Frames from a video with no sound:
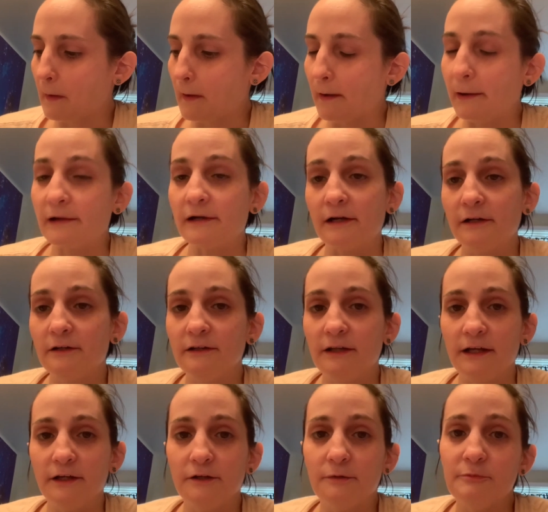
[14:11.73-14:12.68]
I kind of
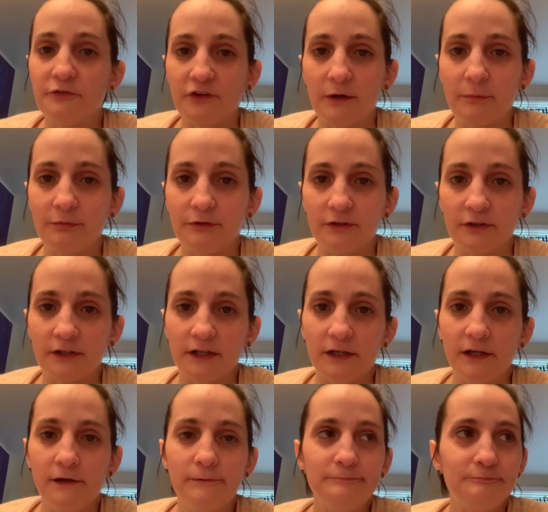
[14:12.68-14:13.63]
like them separately.
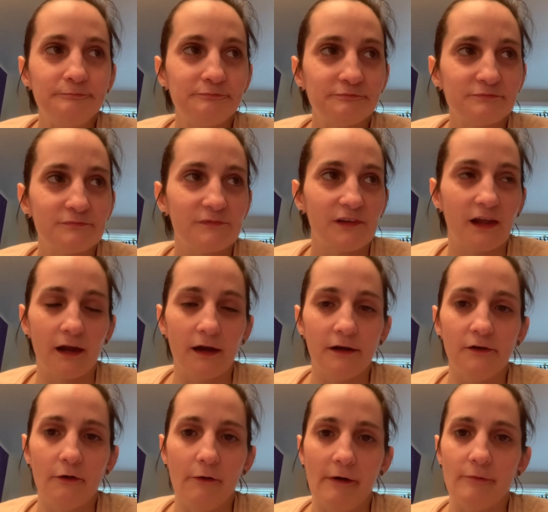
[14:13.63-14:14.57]
Like I
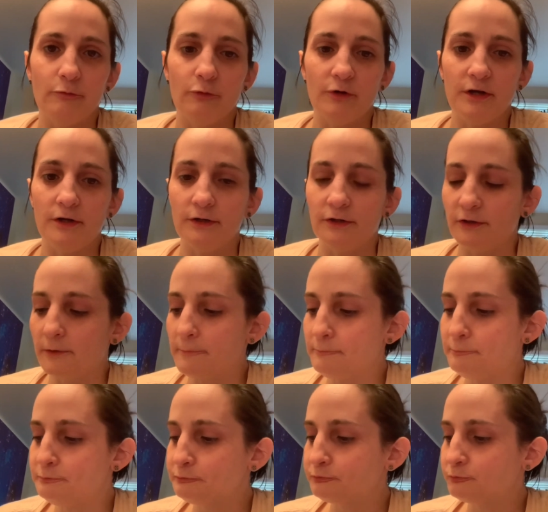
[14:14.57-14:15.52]
know I'm weird. It.
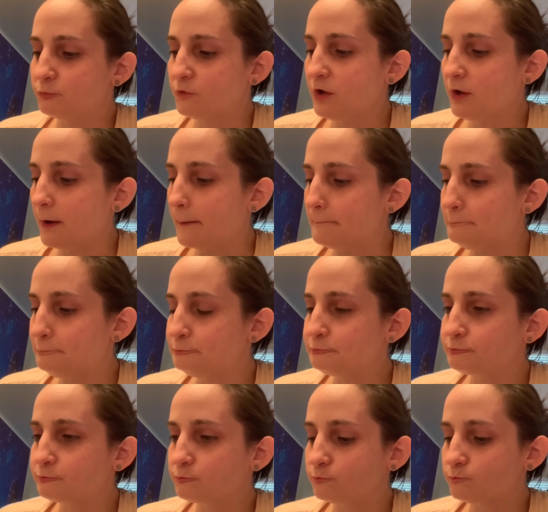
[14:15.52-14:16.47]
Yeah.
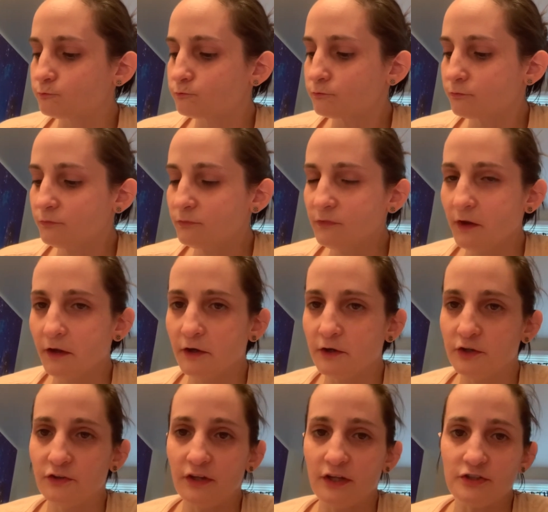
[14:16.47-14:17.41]

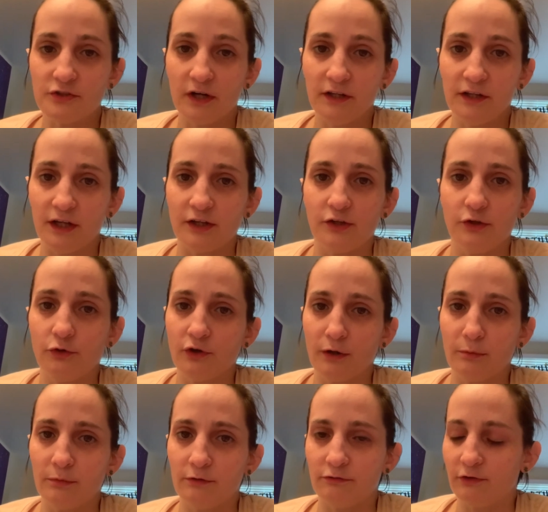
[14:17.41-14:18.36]
Because I tried that
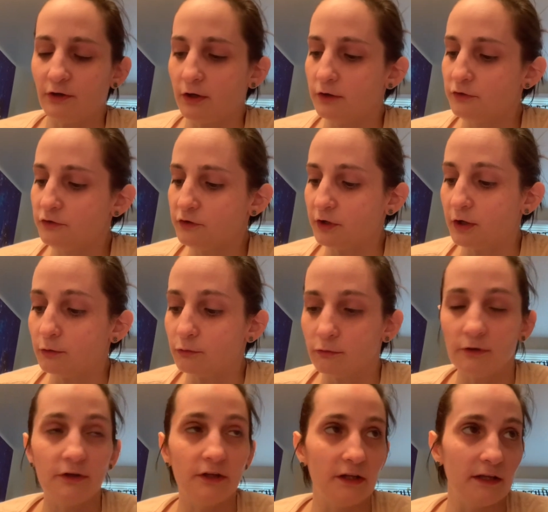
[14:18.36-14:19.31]
cucumber first, and I
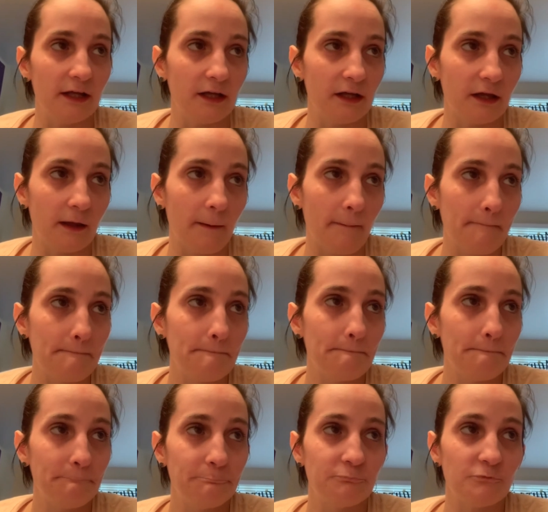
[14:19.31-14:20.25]
really like it.
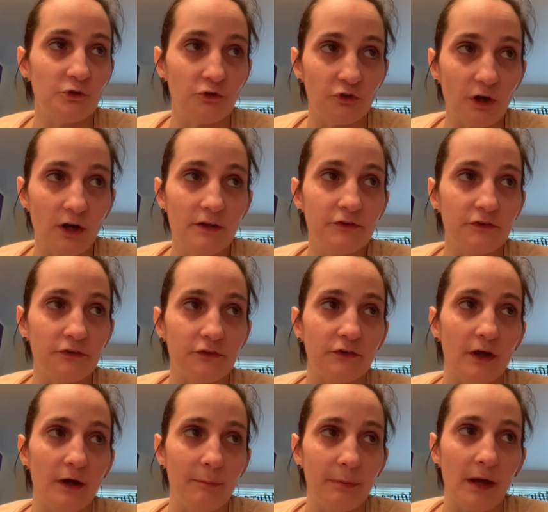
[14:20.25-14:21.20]
The sauce the
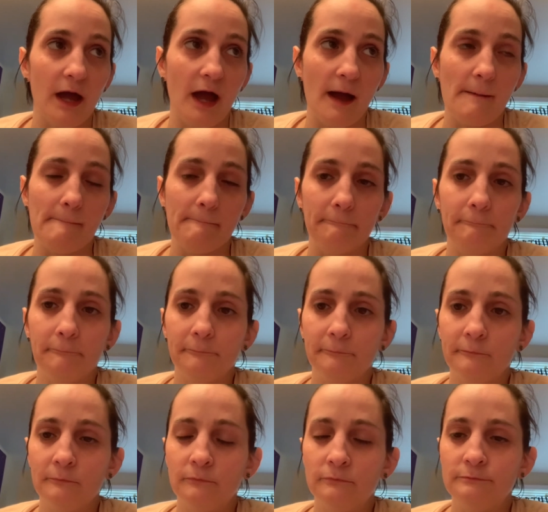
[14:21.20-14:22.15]
cucumber is was really good.
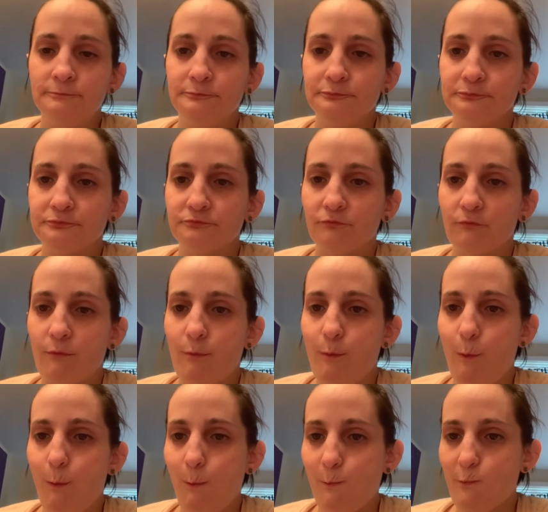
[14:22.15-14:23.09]
Yeah, the hoisin sauce, it's
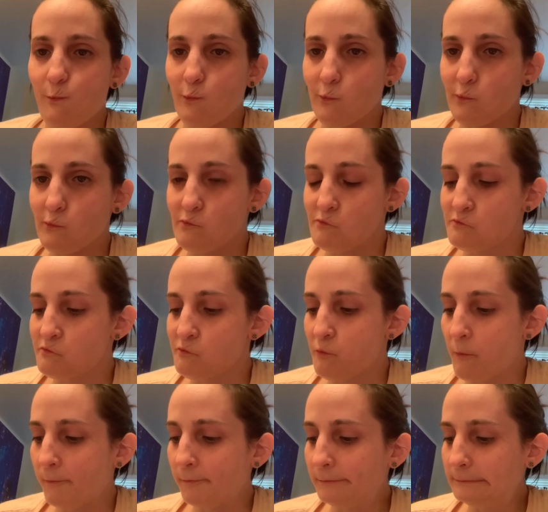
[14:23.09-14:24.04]
like a sweet sauce.
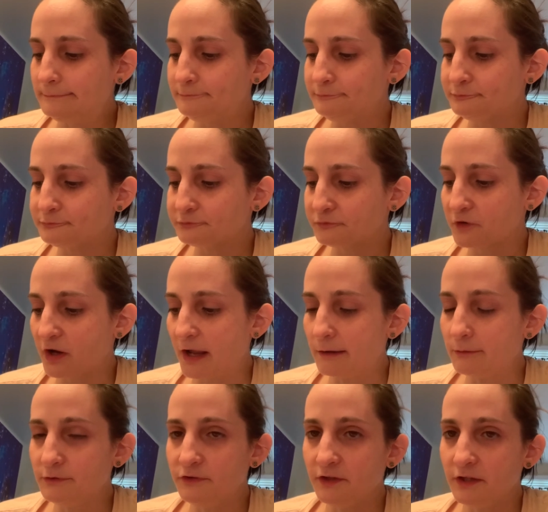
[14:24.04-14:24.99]
I
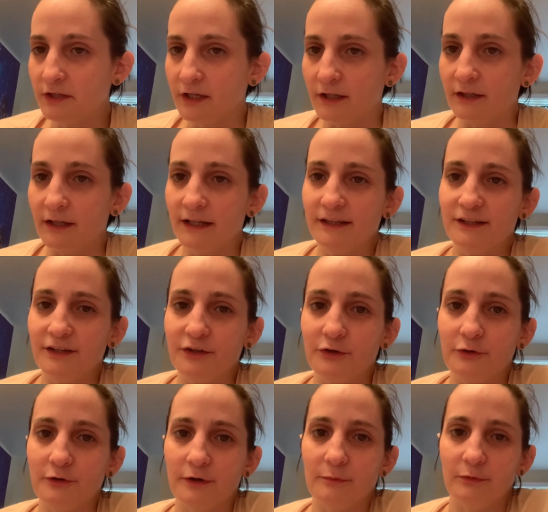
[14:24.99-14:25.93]
would say that I like the
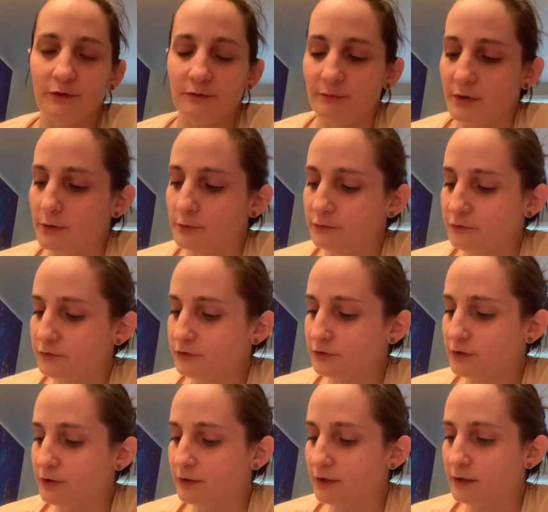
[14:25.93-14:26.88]
cucumber the most,
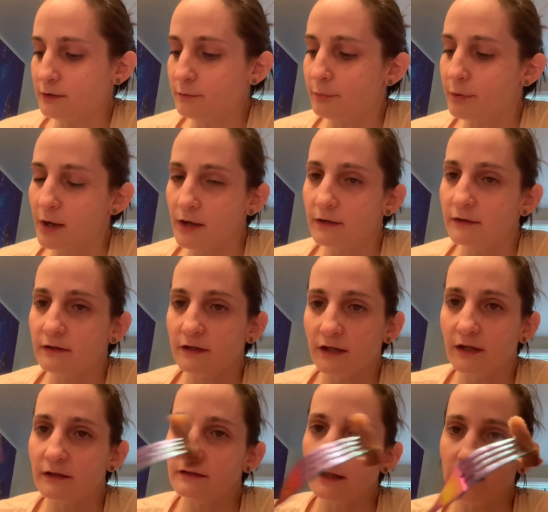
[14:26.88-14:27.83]
then the bun,
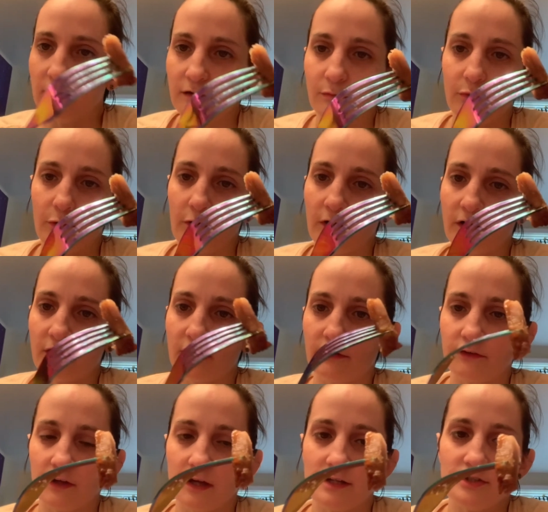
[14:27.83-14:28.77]
and then the pork.
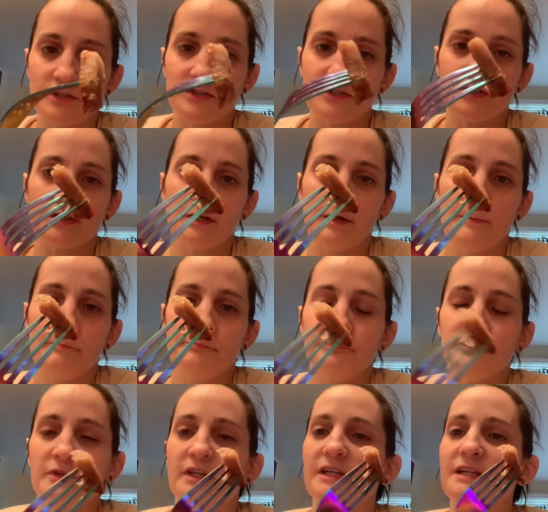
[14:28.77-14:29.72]
Because I just,
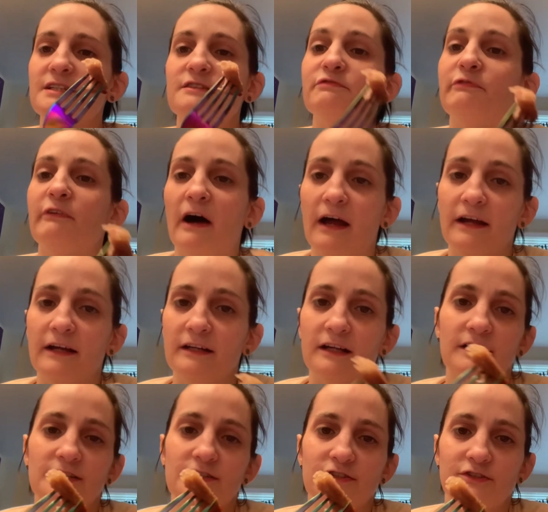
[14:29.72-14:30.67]
like, it's fine.
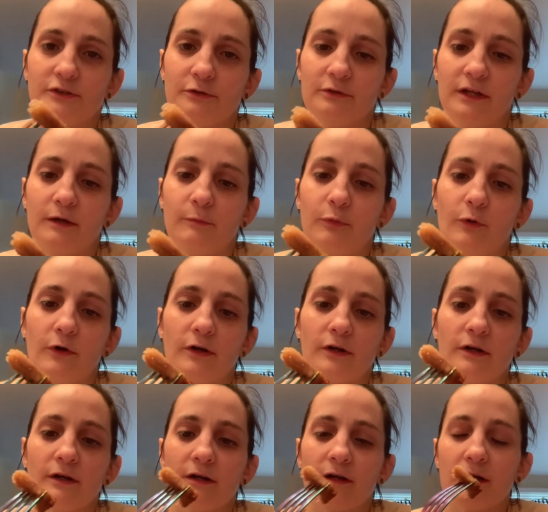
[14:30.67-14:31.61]
I just don't like
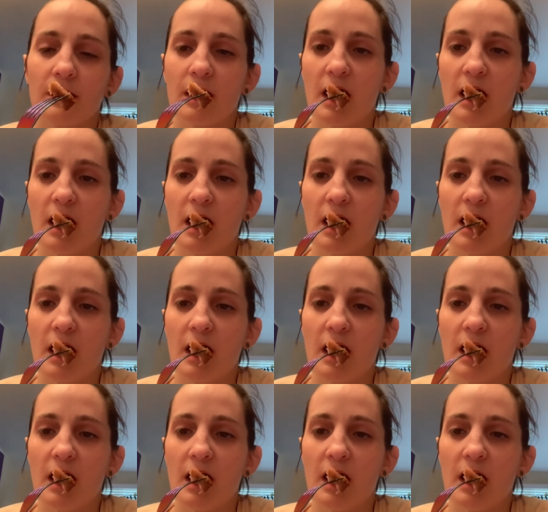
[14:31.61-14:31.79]
pork. Yeah.